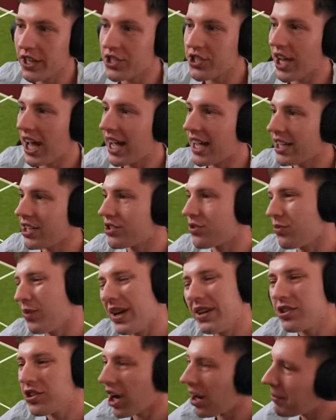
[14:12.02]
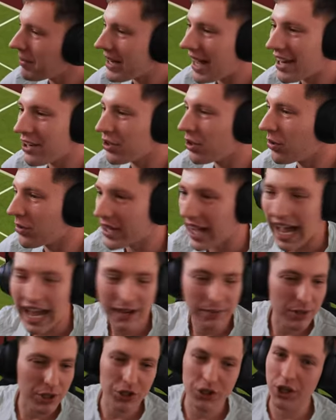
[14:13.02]
for the Saints. We dominated all
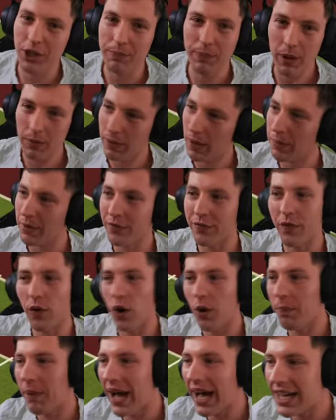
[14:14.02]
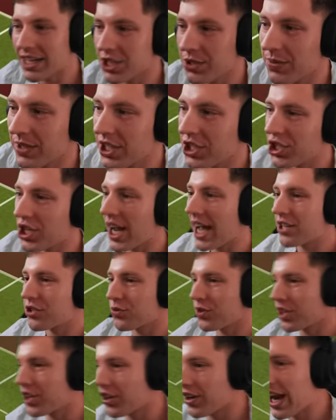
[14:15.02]
game. We should have put probably four past them with a
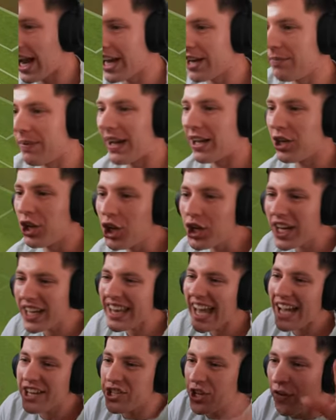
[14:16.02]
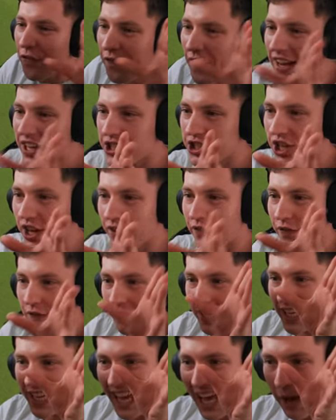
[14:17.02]
chance to recreate it. But look at that defensive
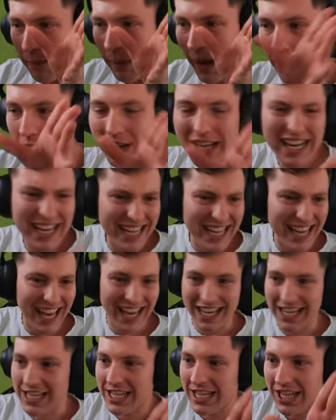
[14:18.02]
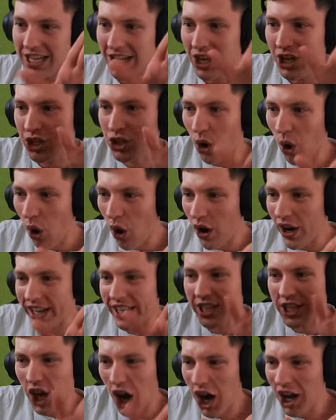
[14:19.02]
Palhinha,
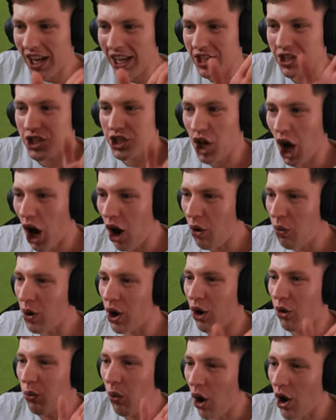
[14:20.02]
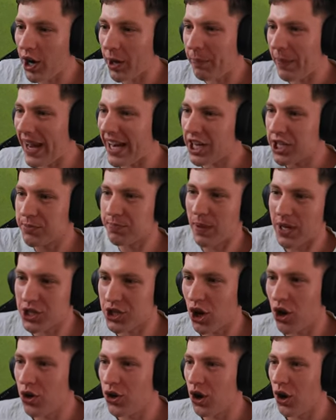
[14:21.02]
Doig, Collins, Colwill, Walker Peters,
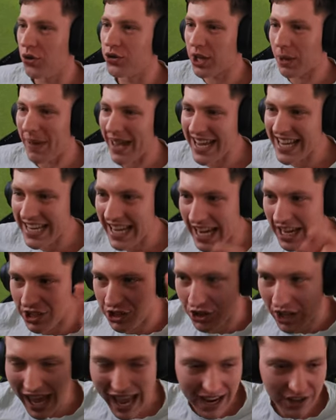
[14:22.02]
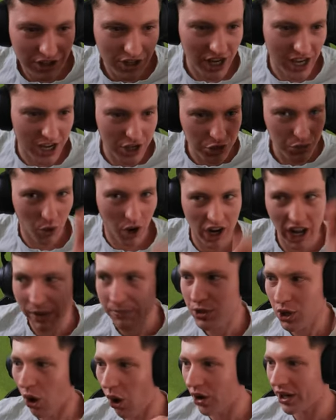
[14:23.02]
Bazunu, Dominguez. That is what
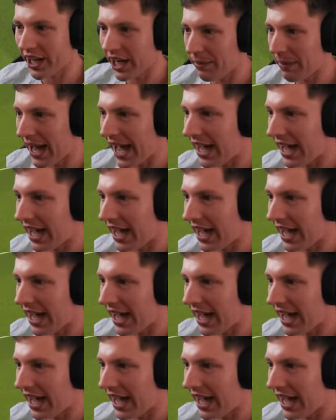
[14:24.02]
I'm talking